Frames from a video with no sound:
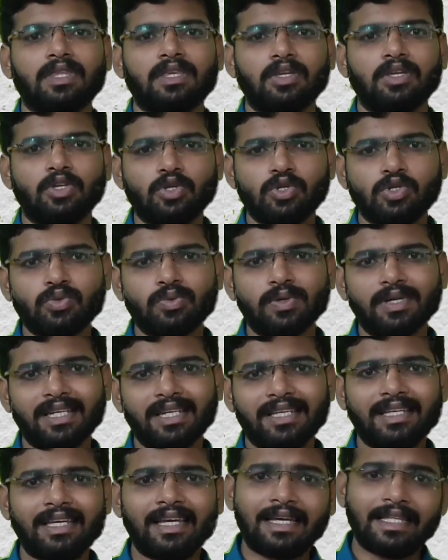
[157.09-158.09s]

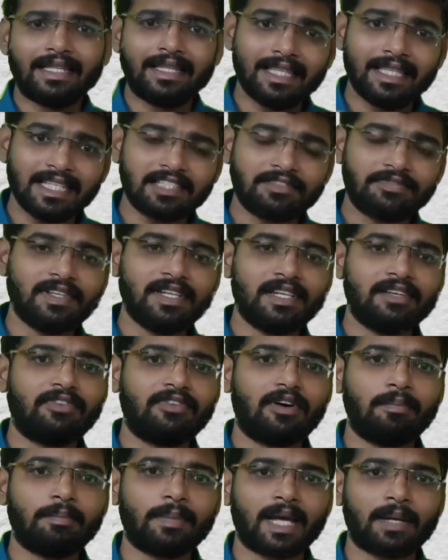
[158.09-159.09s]
Usually these
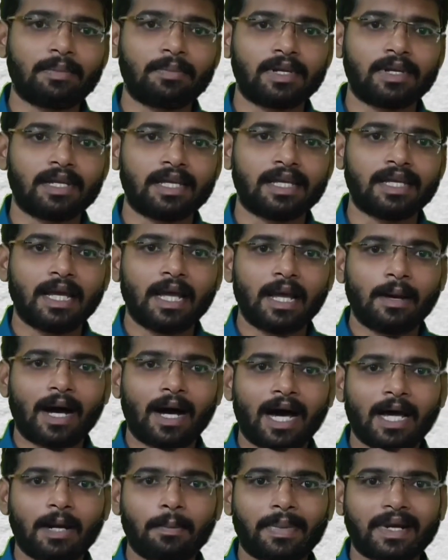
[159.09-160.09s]
filiform papillae
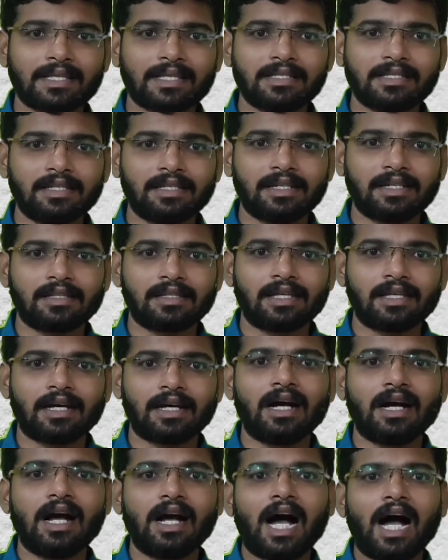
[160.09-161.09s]
are present at
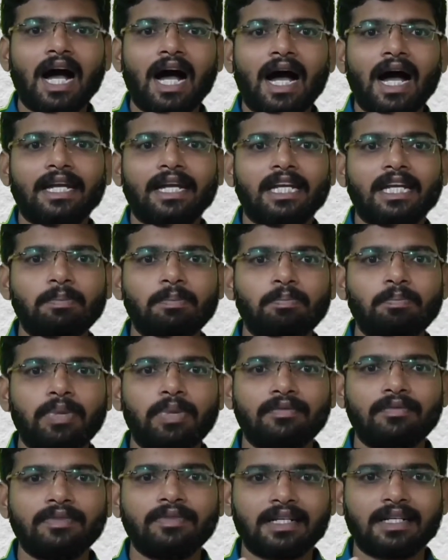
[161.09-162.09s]
the tip
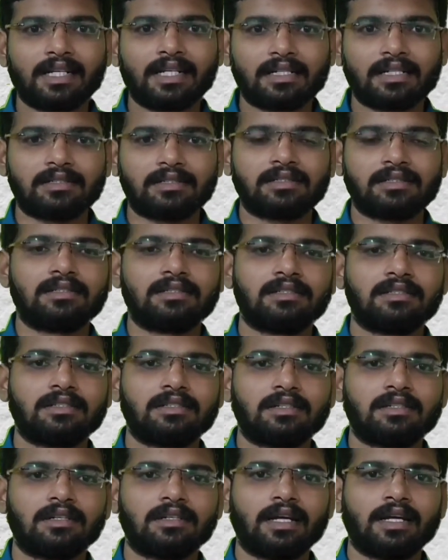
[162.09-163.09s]
of the tongue.
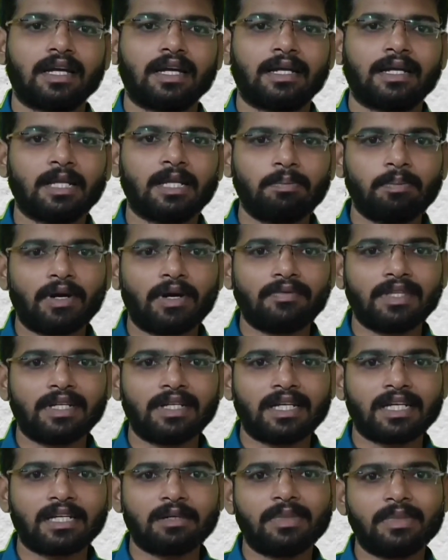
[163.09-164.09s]
Tip of the
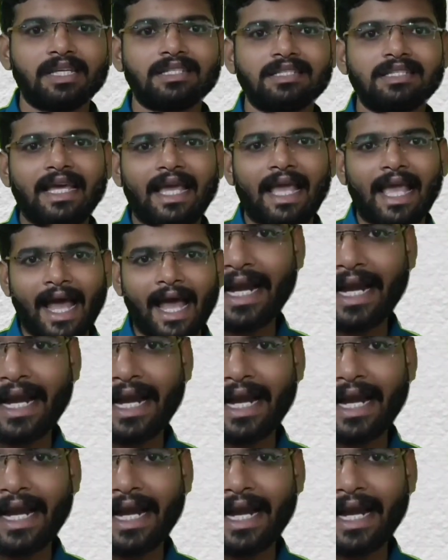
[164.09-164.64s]
tongue means